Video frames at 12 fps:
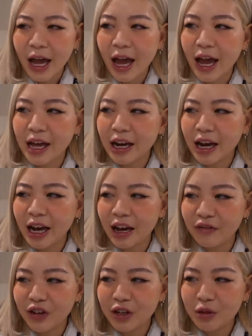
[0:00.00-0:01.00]
And I
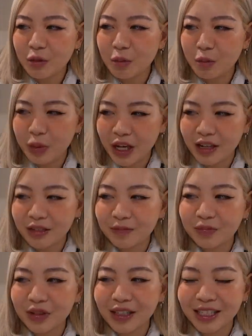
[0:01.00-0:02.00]
haven't
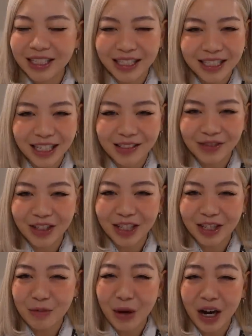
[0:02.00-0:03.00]
been successful
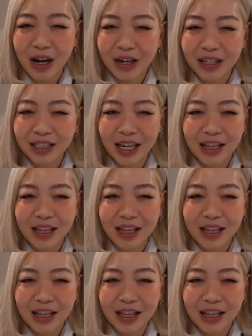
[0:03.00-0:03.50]
in the past.